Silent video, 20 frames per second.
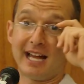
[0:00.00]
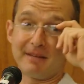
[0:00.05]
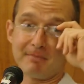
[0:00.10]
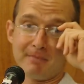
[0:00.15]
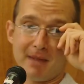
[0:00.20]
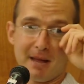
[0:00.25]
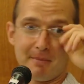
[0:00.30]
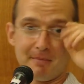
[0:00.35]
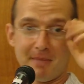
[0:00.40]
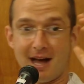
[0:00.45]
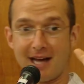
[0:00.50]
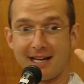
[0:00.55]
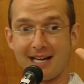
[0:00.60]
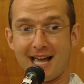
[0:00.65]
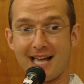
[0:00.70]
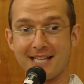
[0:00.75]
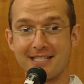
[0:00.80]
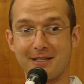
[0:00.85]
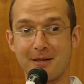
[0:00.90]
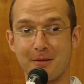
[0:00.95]
my mind
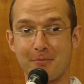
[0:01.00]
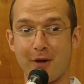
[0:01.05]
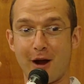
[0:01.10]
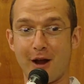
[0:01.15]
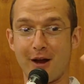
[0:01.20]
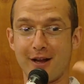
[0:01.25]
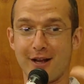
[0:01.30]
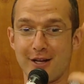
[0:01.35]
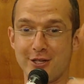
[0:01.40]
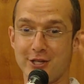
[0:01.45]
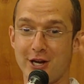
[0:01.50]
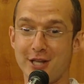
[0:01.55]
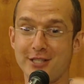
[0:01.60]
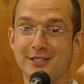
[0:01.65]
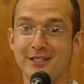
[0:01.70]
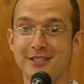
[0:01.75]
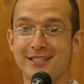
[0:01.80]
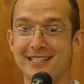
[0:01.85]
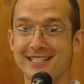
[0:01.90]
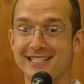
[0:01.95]
hasn't
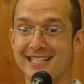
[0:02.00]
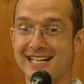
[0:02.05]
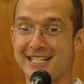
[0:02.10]
adjusted to this